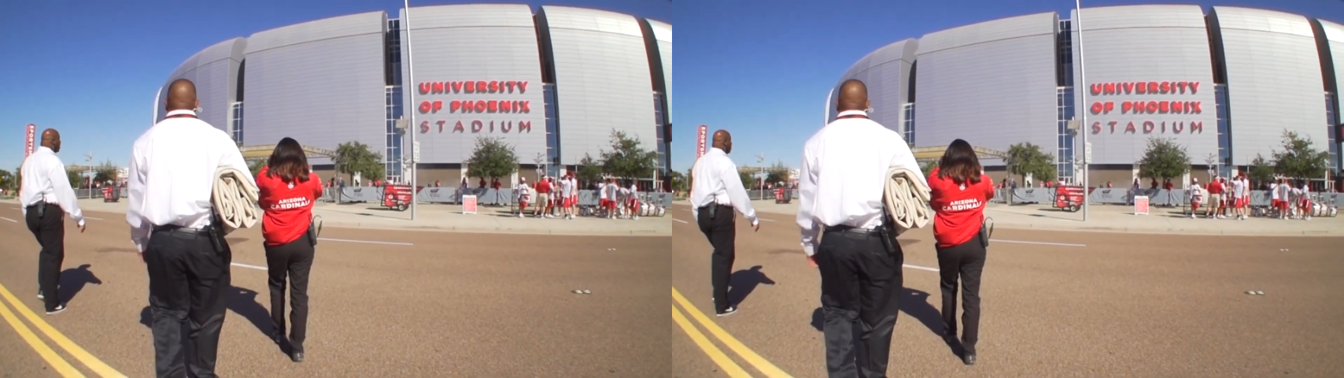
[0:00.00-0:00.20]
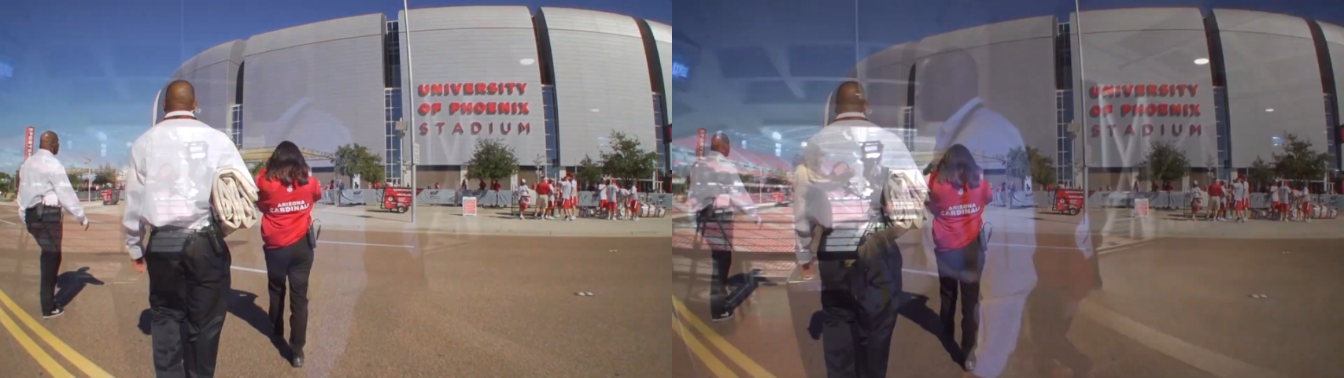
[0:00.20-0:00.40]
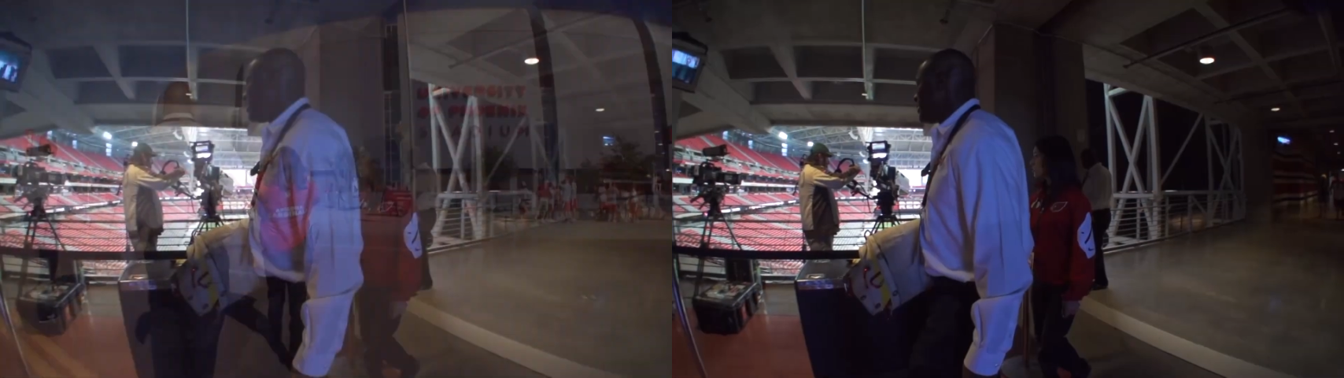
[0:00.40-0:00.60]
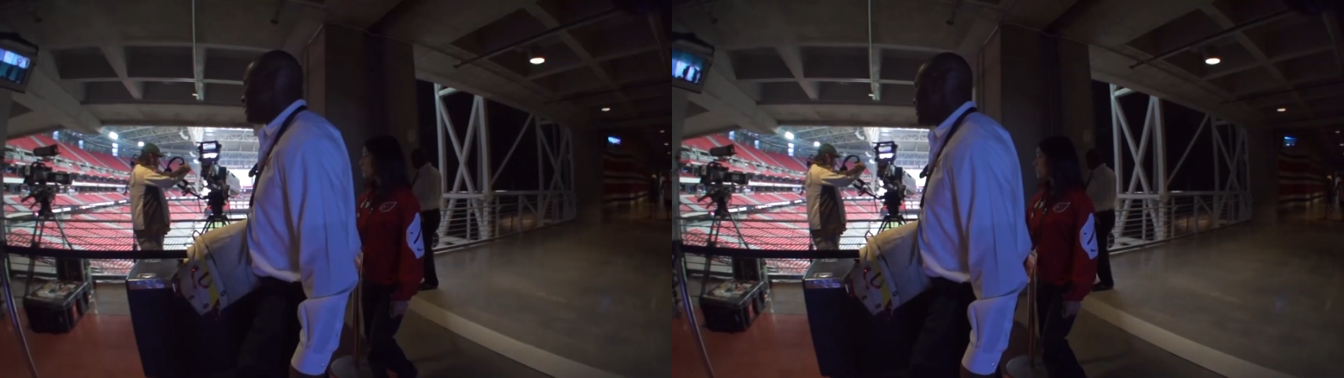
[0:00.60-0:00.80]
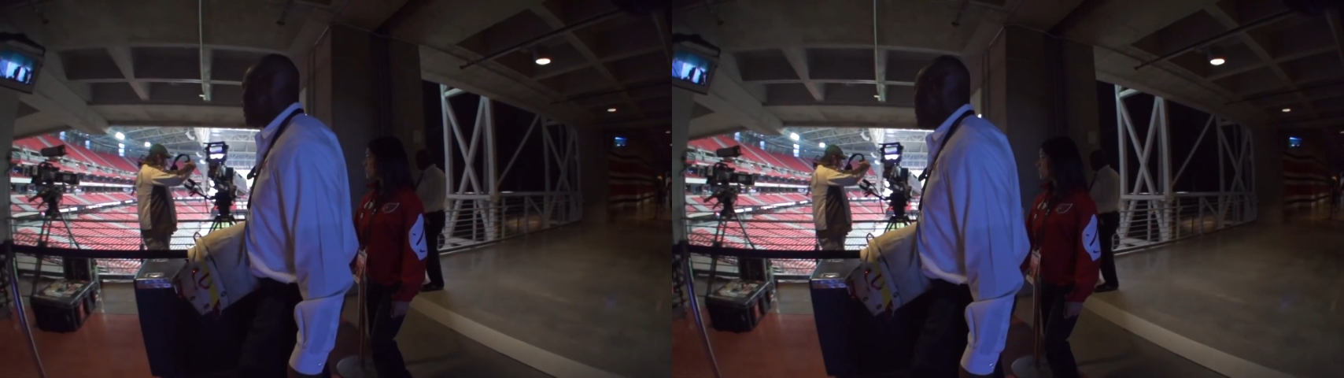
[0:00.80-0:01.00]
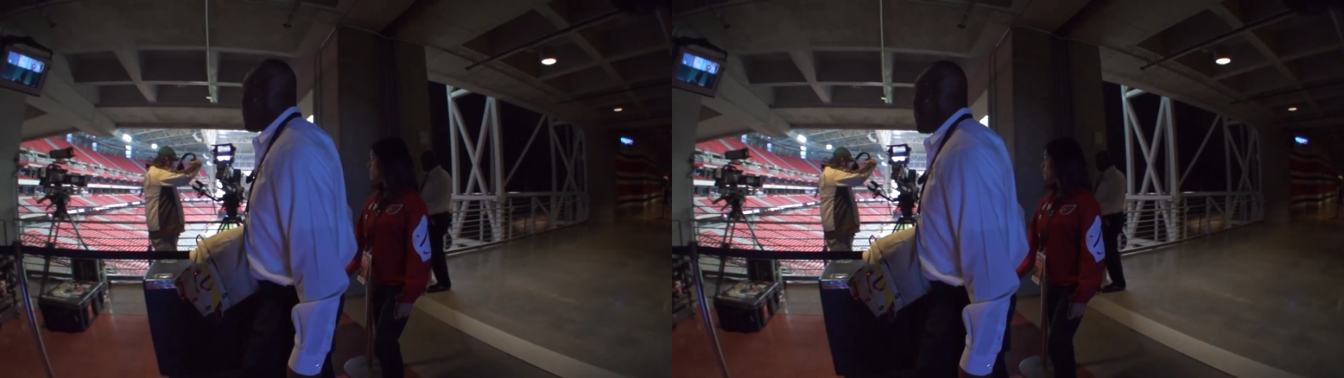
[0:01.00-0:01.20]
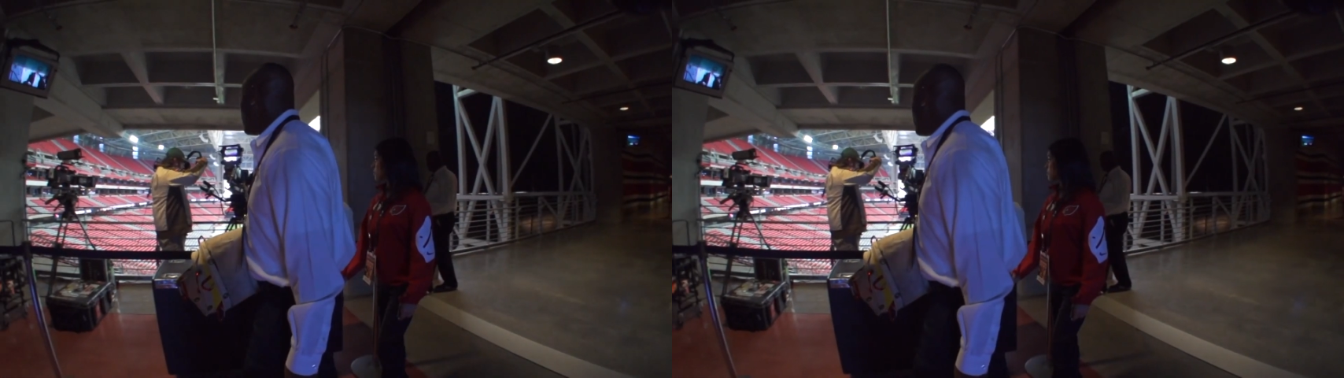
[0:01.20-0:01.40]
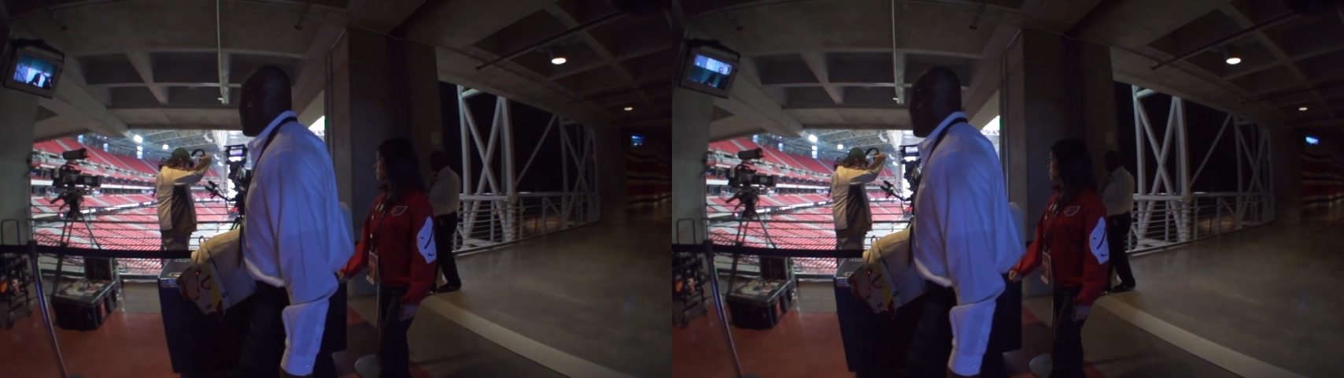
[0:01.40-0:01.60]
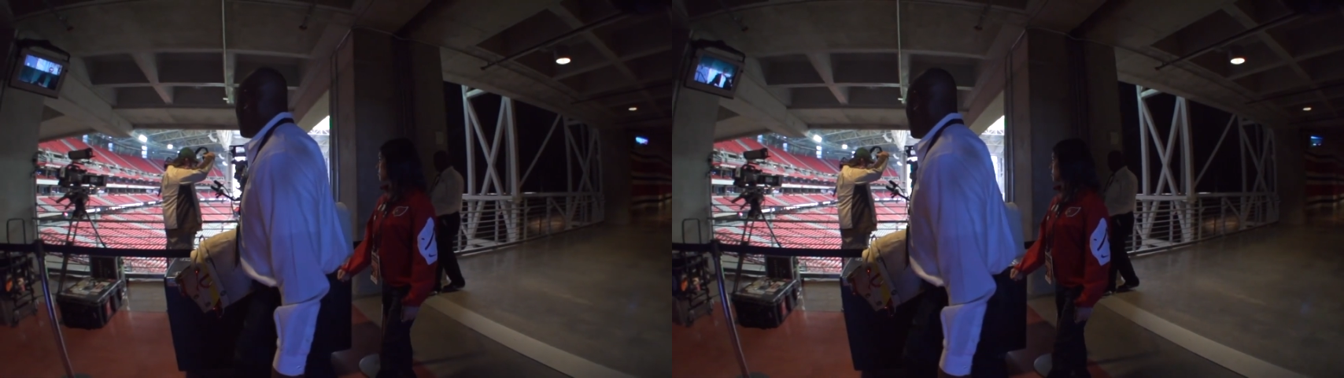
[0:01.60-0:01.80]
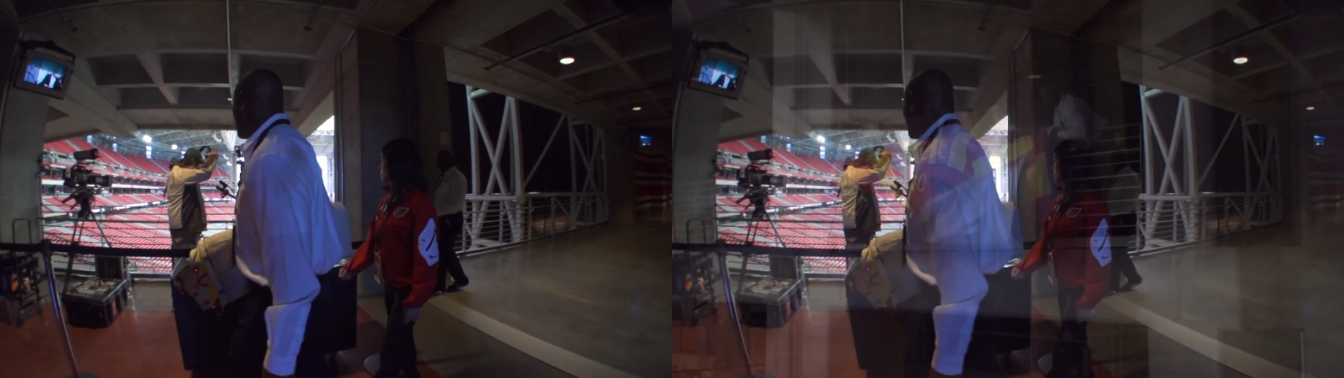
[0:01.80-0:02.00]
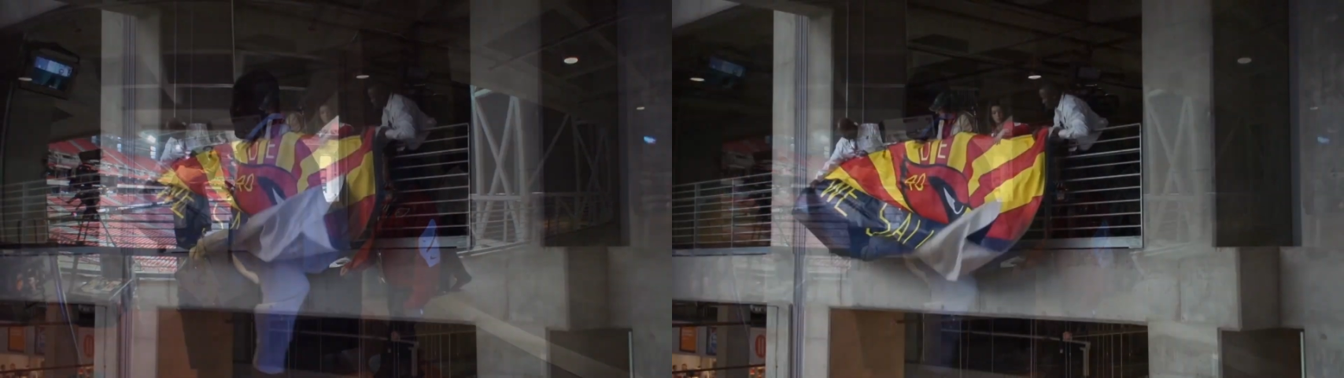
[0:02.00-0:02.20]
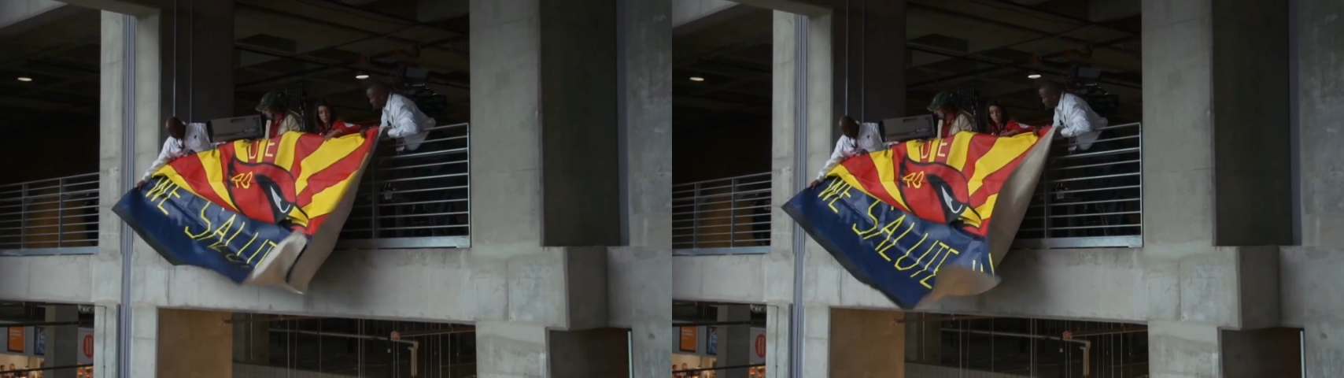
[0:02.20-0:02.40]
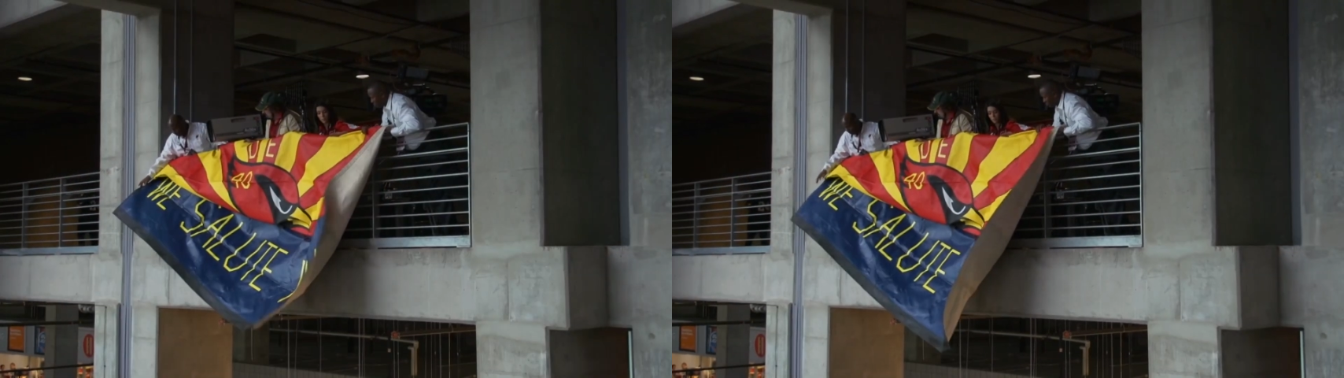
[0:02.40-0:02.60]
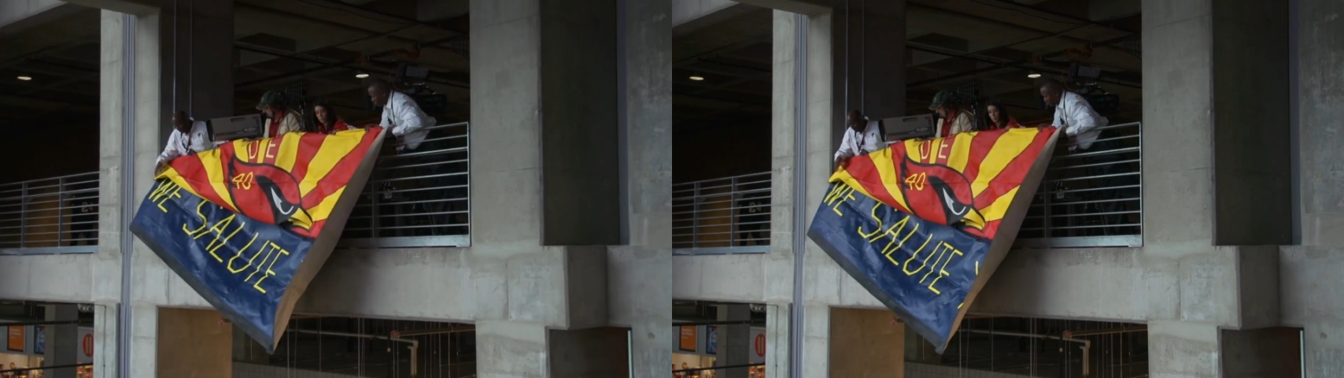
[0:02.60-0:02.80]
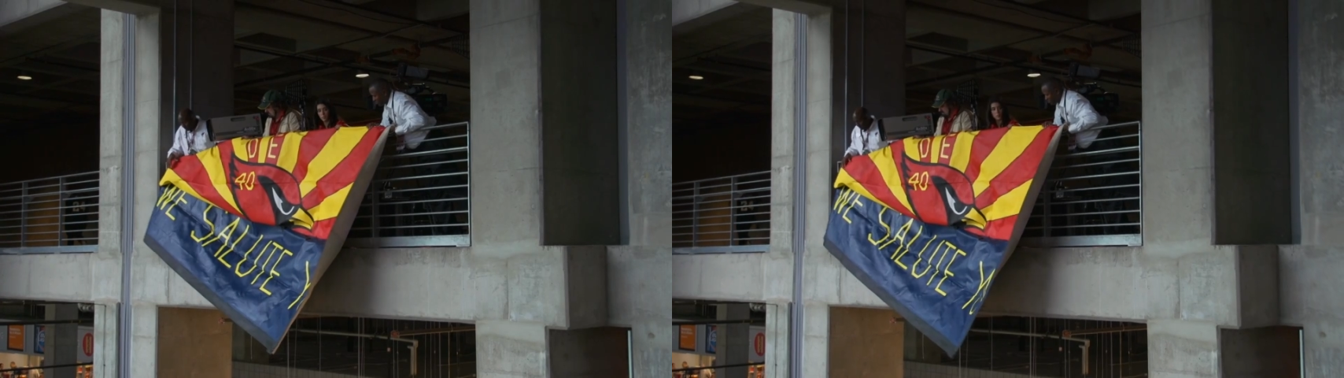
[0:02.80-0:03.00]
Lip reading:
(no speaker visible)